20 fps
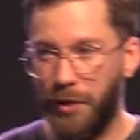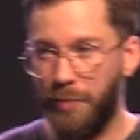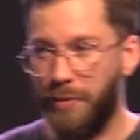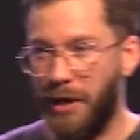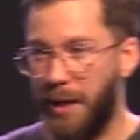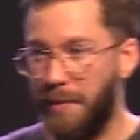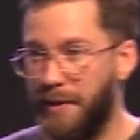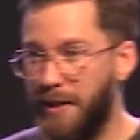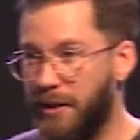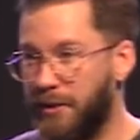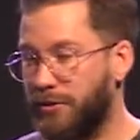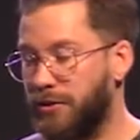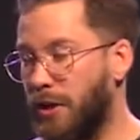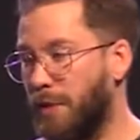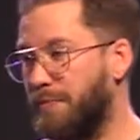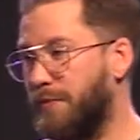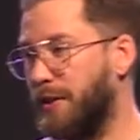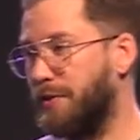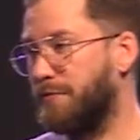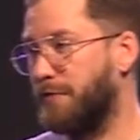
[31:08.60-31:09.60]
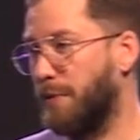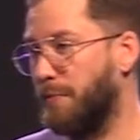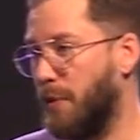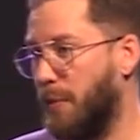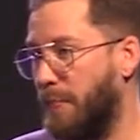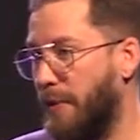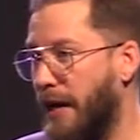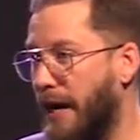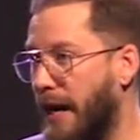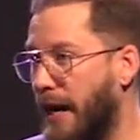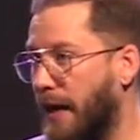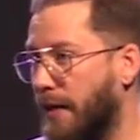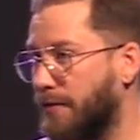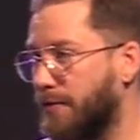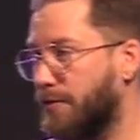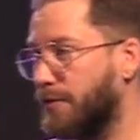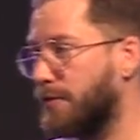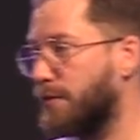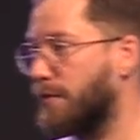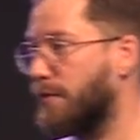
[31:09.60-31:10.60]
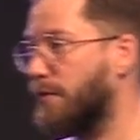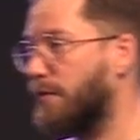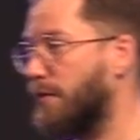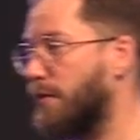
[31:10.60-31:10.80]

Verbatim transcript: Maybe there's something from the past.